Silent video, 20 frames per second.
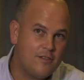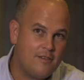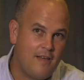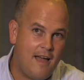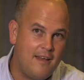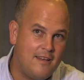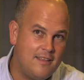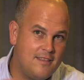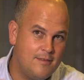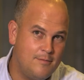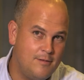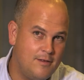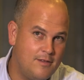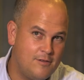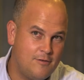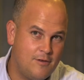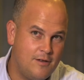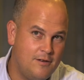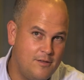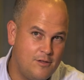Zionism
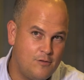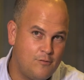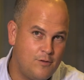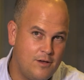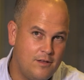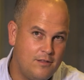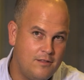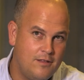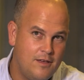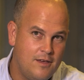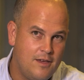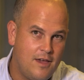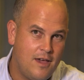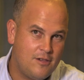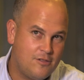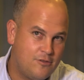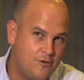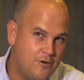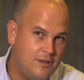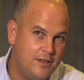in Israel is
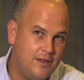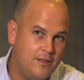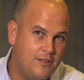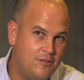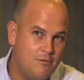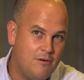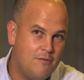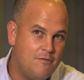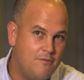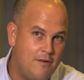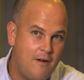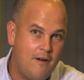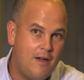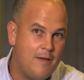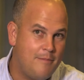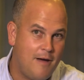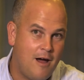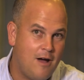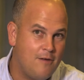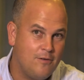turning into a very
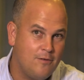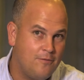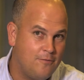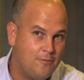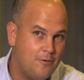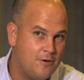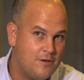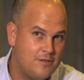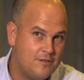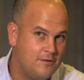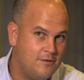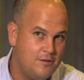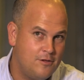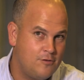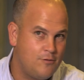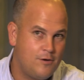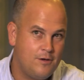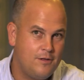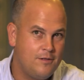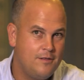powerful force in
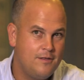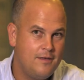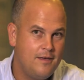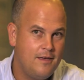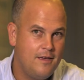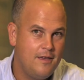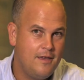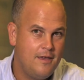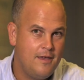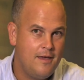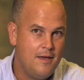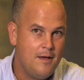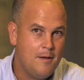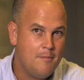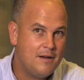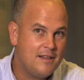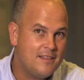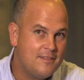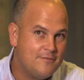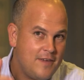Israel.
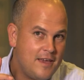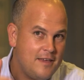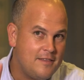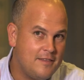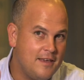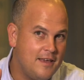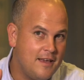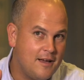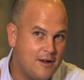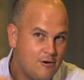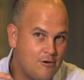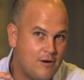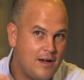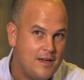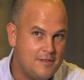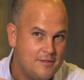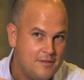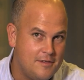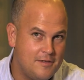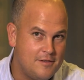But it's facing a
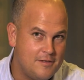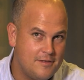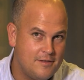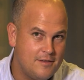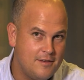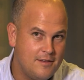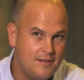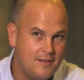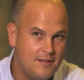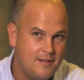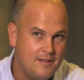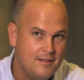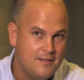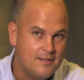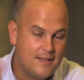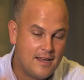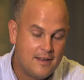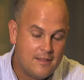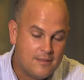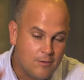crisis. It's
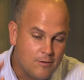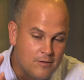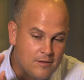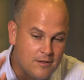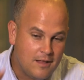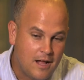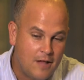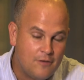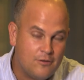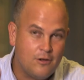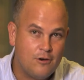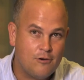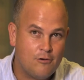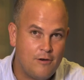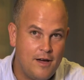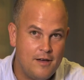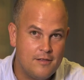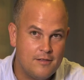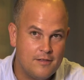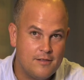not a sociological
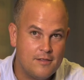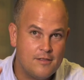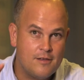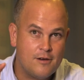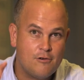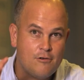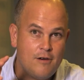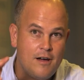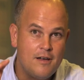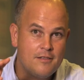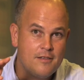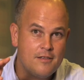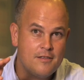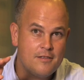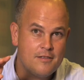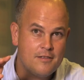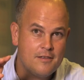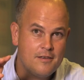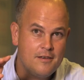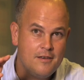crisis. It's a
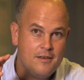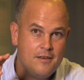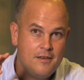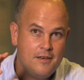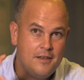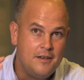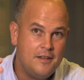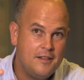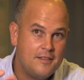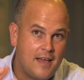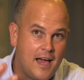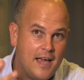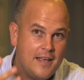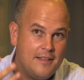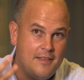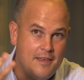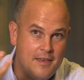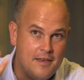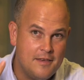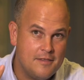crisis in its
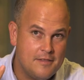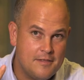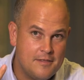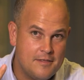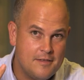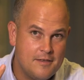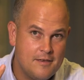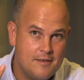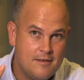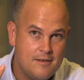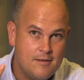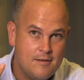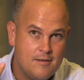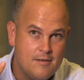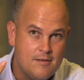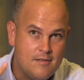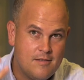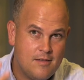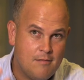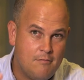ideas.
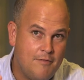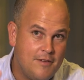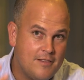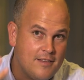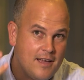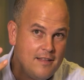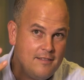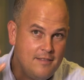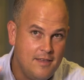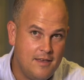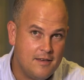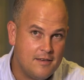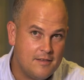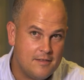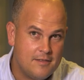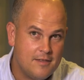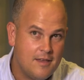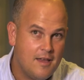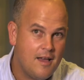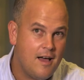Some of its
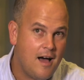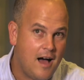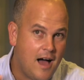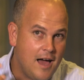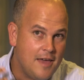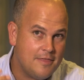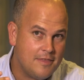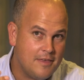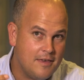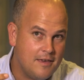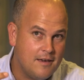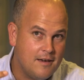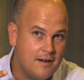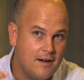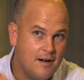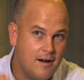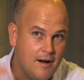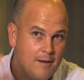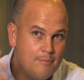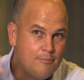ideas, I think,
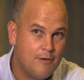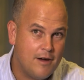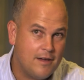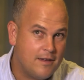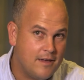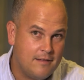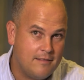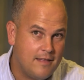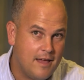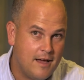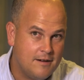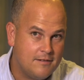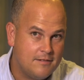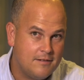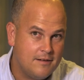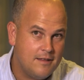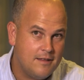are breaking down.